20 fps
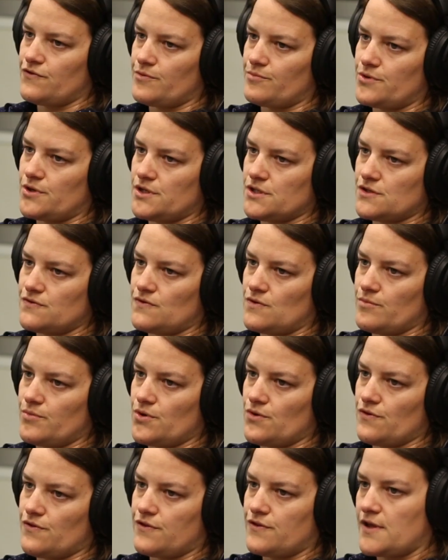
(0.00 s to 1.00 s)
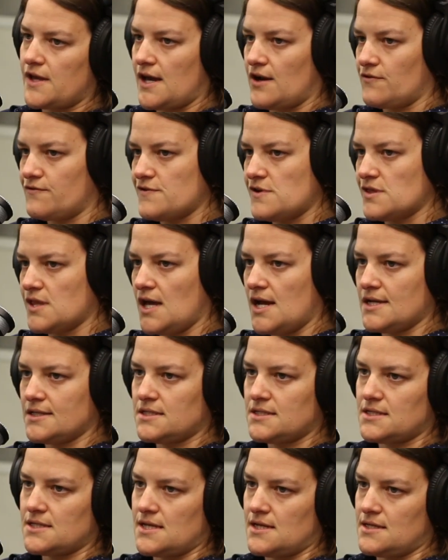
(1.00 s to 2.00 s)
footprints for both cattle
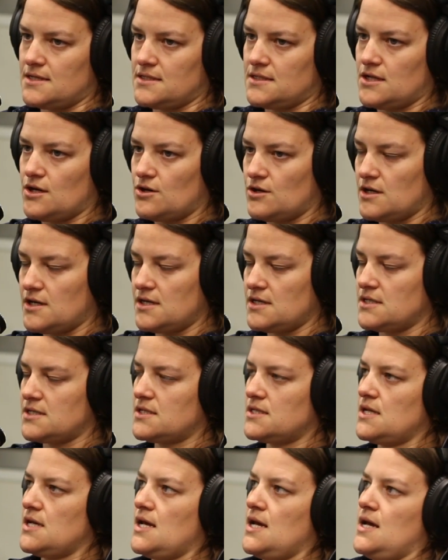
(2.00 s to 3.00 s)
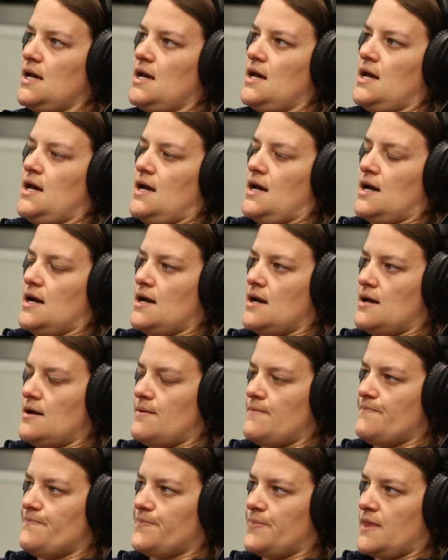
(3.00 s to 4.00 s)
feedlots and dairies,
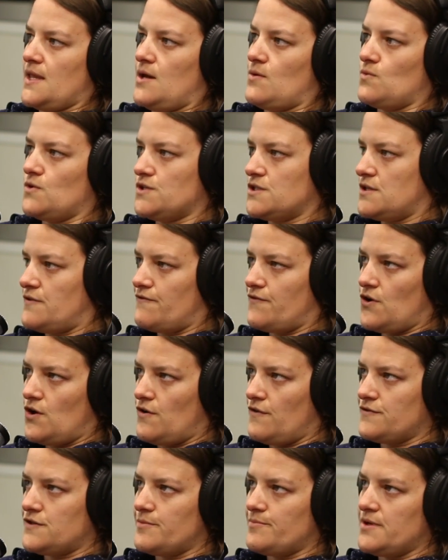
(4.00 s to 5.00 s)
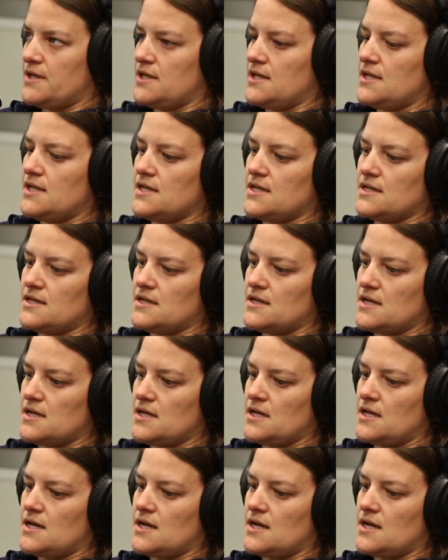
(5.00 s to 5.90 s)
and was involved a bit in